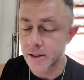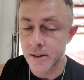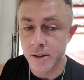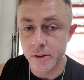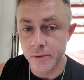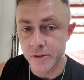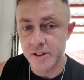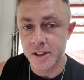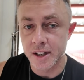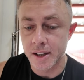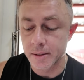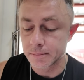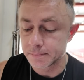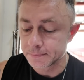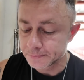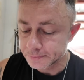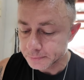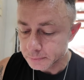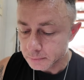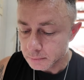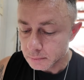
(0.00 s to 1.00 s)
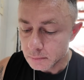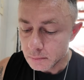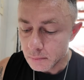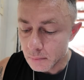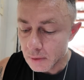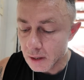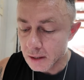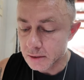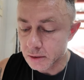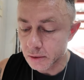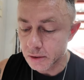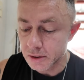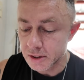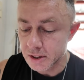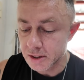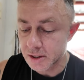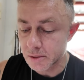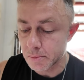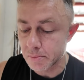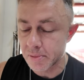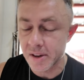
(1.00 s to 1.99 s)
over time. So it's
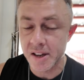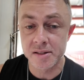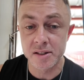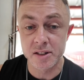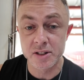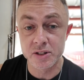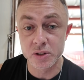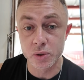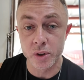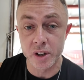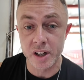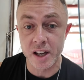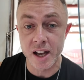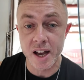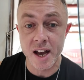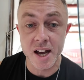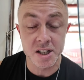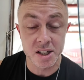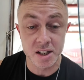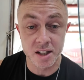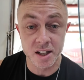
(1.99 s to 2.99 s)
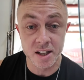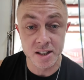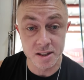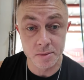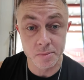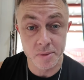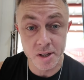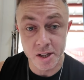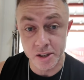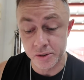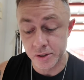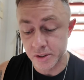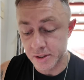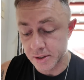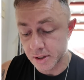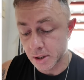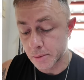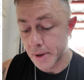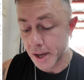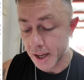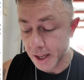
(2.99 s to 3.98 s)
just a place to store cash and get some interest
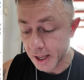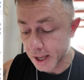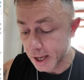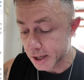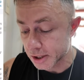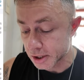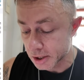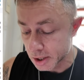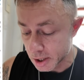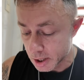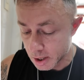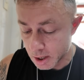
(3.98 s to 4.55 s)
on my cash.